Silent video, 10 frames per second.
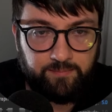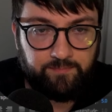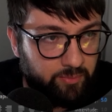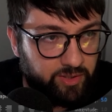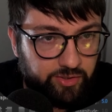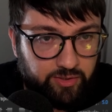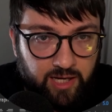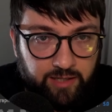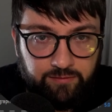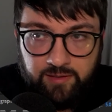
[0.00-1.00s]
We're going to do
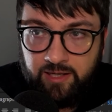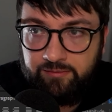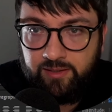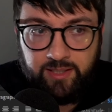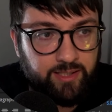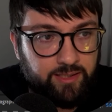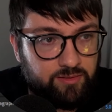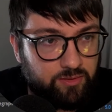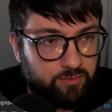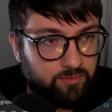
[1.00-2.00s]
half of half again.
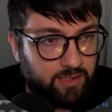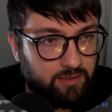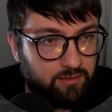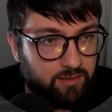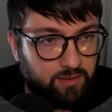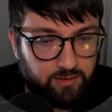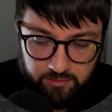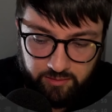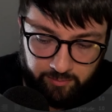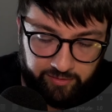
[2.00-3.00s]
So right click,
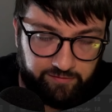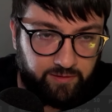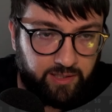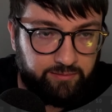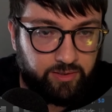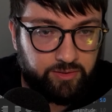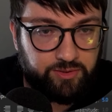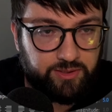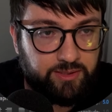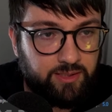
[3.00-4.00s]
that'll be
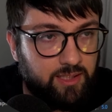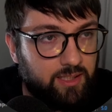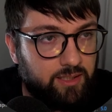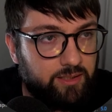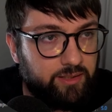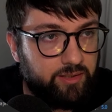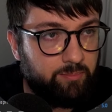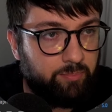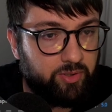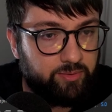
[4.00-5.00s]
500. And then the
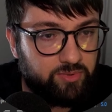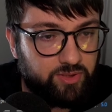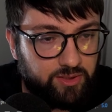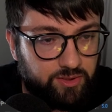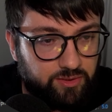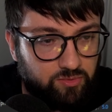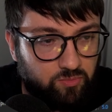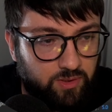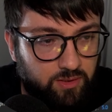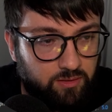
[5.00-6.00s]
bottom section as
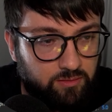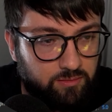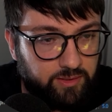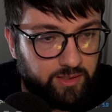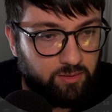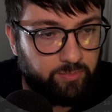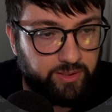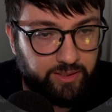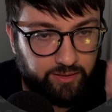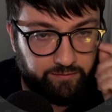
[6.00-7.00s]
well, that'll
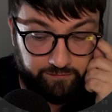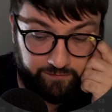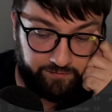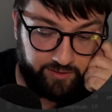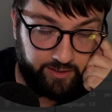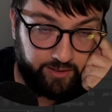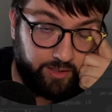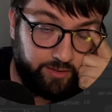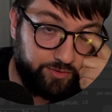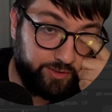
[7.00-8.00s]
be
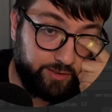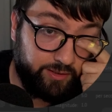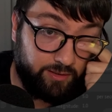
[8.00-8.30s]
1500.